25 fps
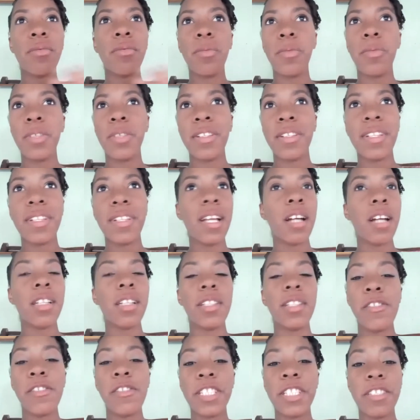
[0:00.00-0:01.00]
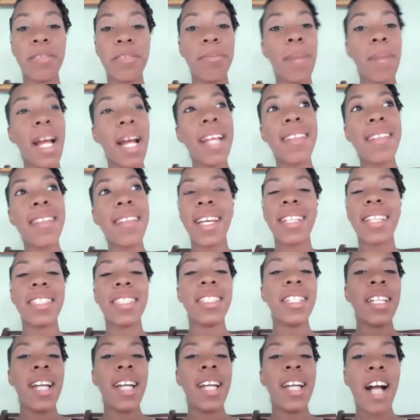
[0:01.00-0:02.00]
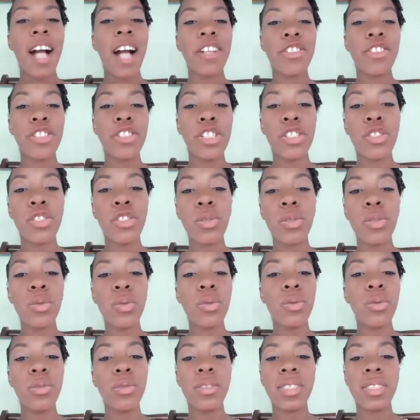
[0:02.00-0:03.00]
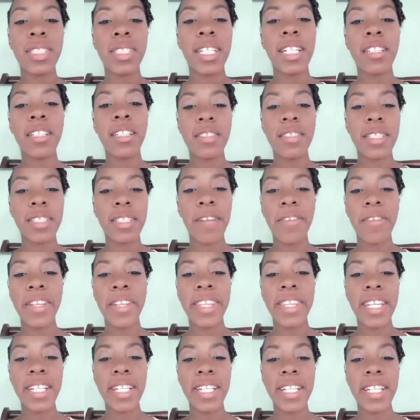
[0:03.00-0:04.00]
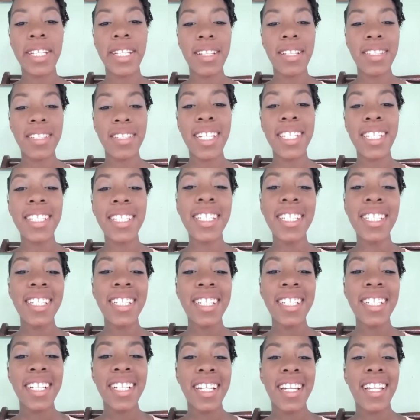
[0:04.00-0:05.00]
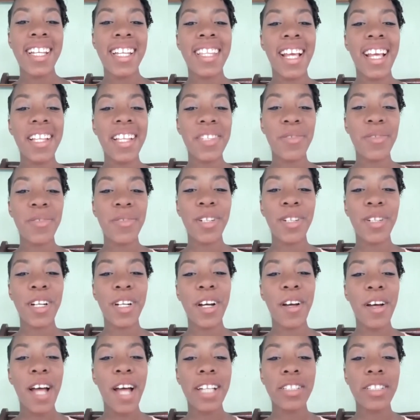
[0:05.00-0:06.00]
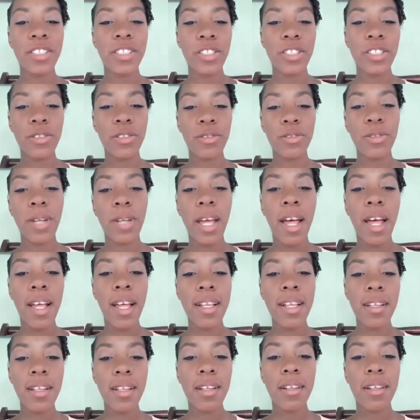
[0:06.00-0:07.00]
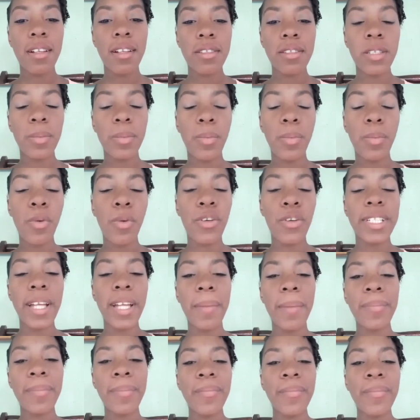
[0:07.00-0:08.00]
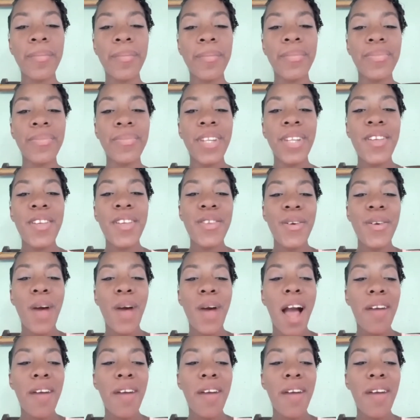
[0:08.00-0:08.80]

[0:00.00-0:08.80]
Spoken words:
within that, there is mindset, actually tools, skills, everything that is needed. That's what I do to support them. So